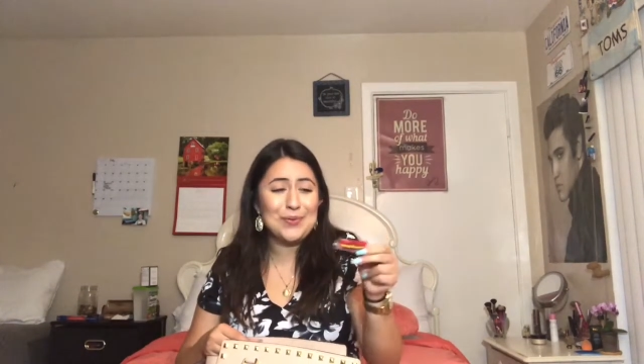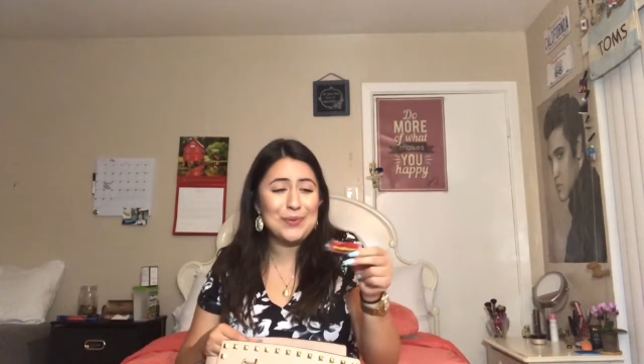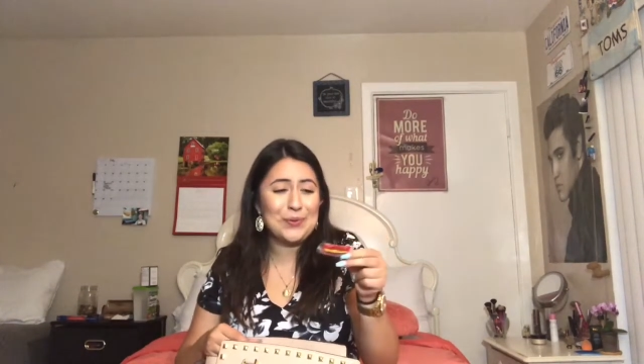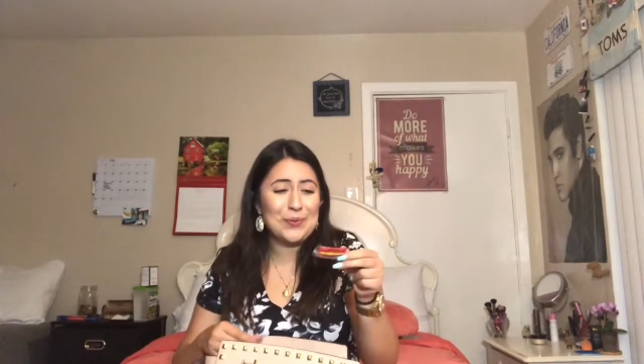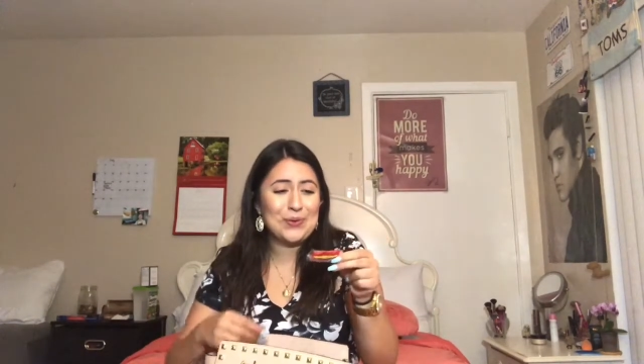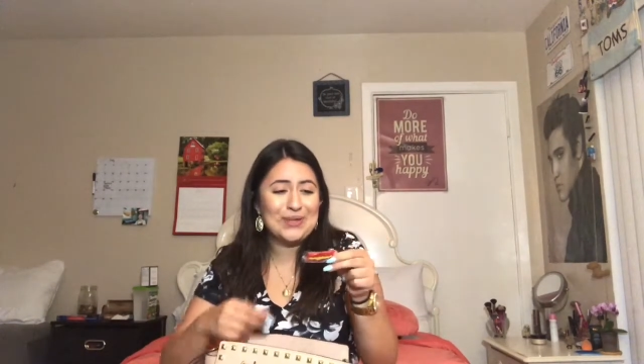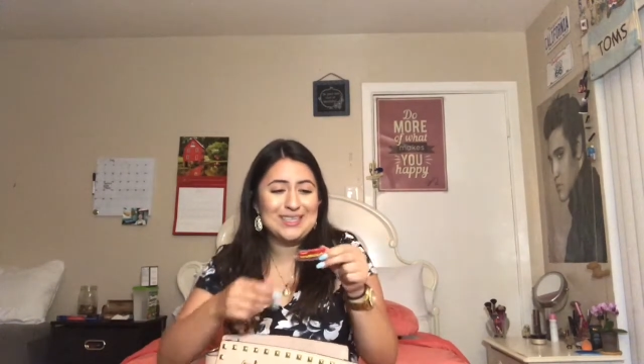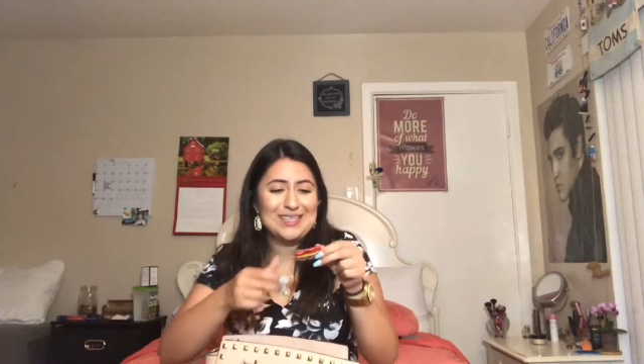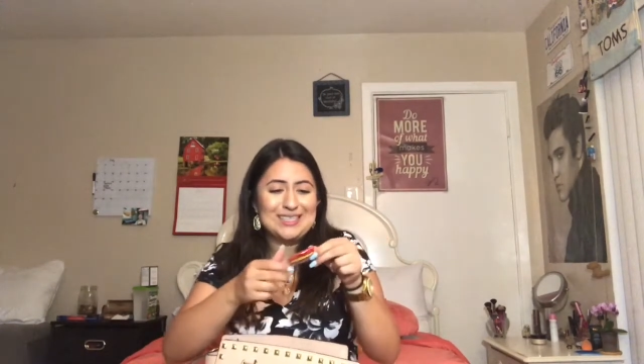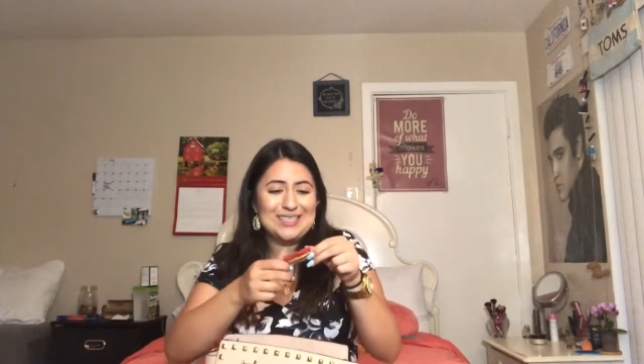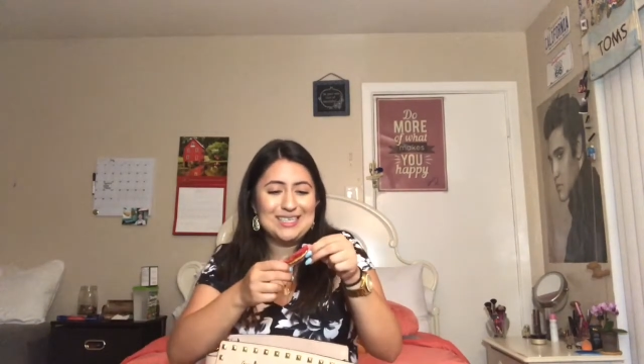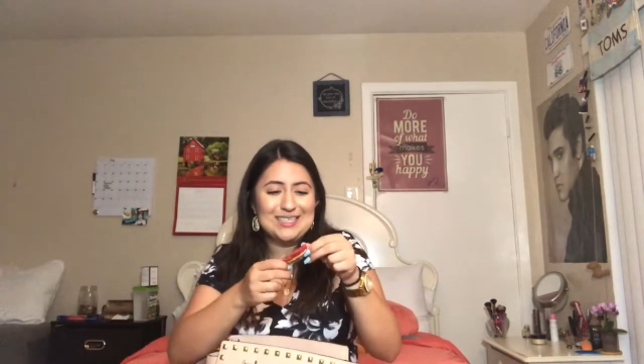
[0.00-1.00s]
Oh my god,
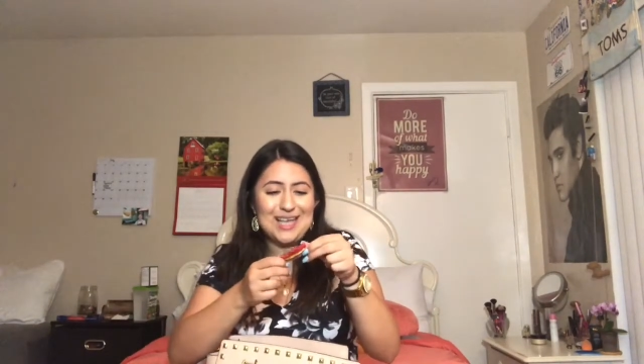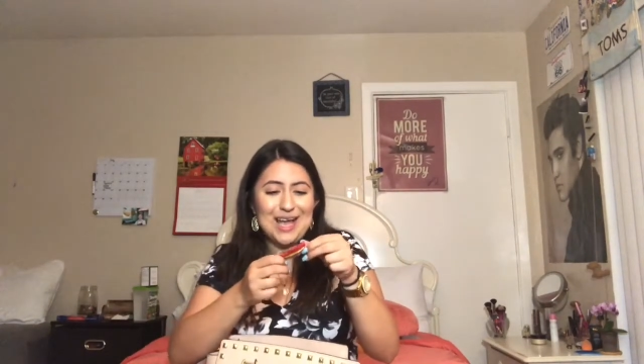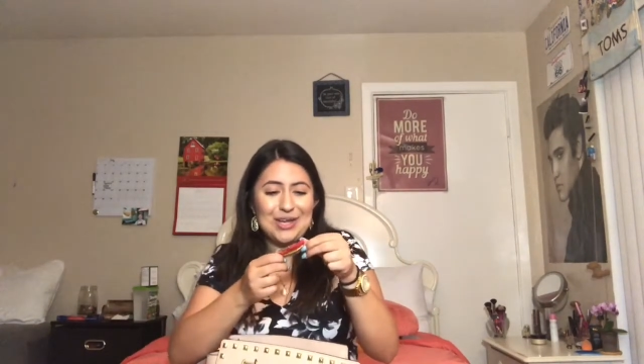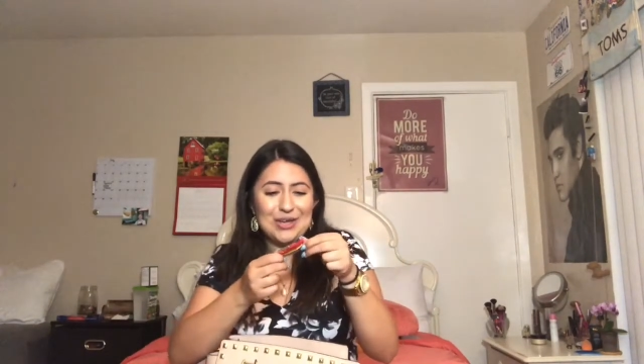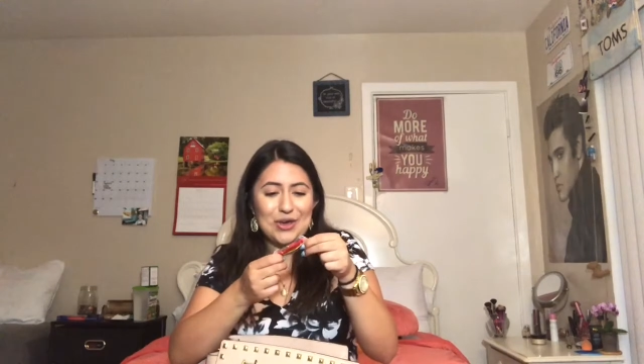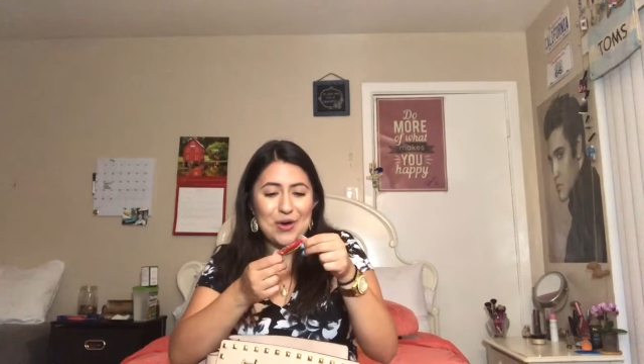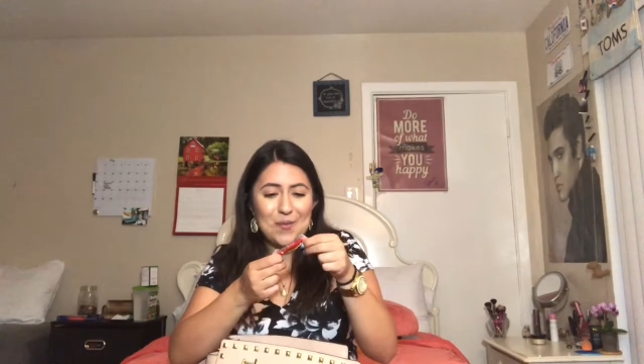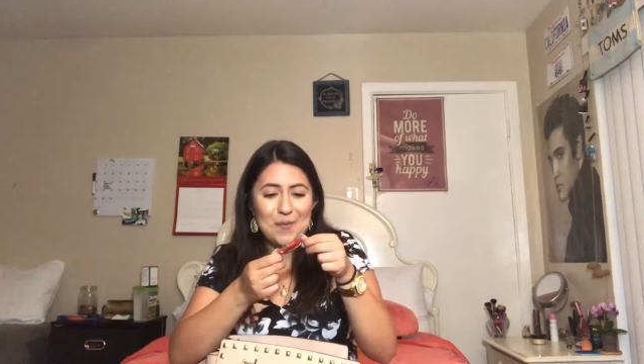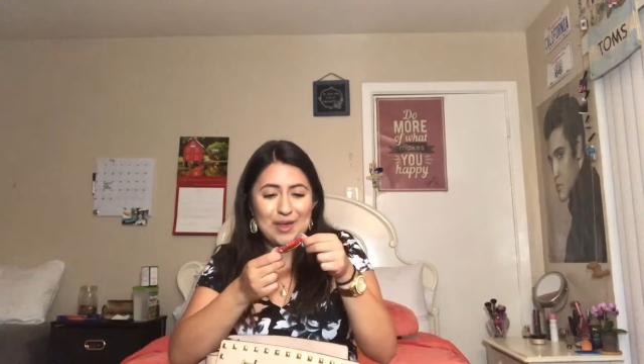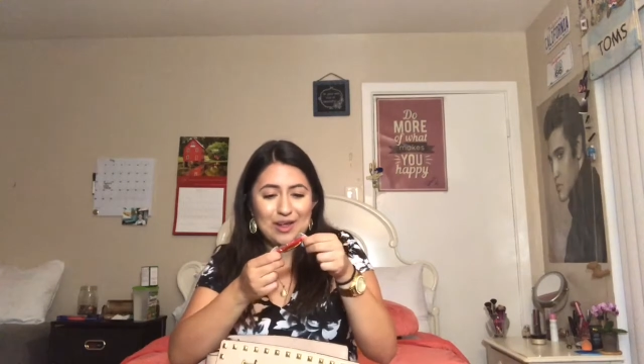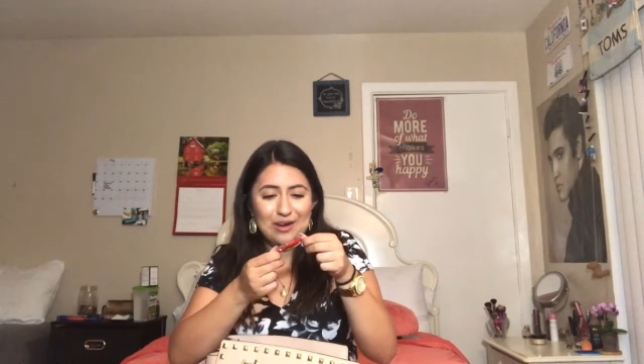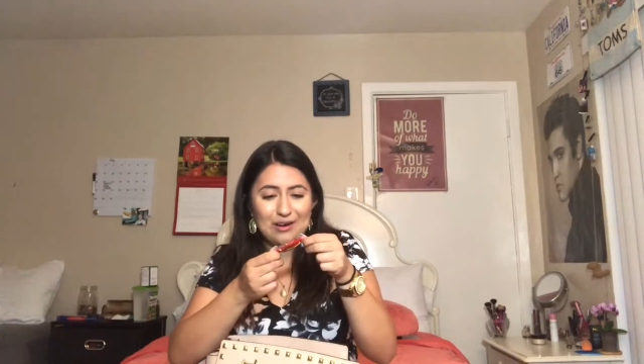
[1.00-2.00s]
this is Go
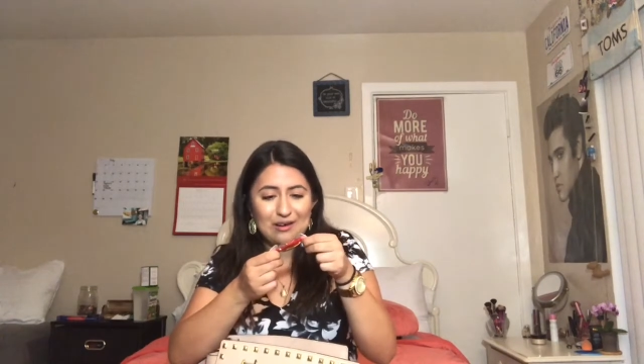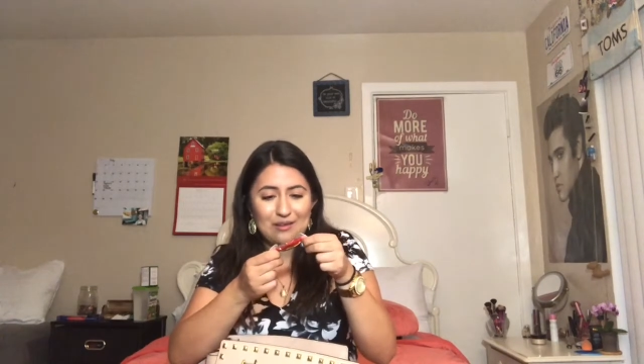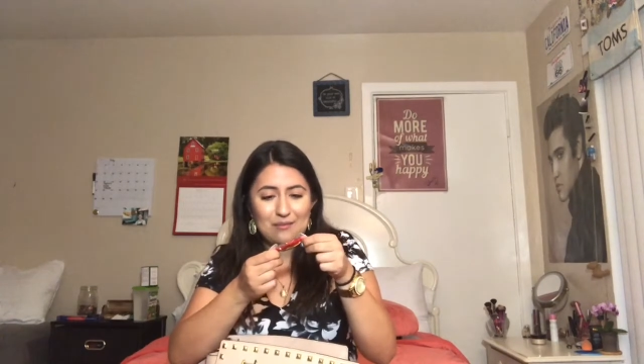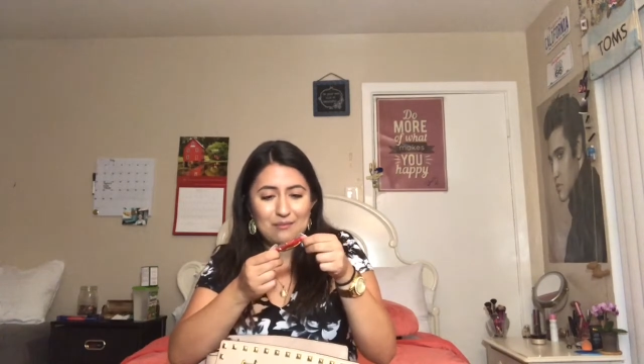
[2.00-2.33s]
Mango.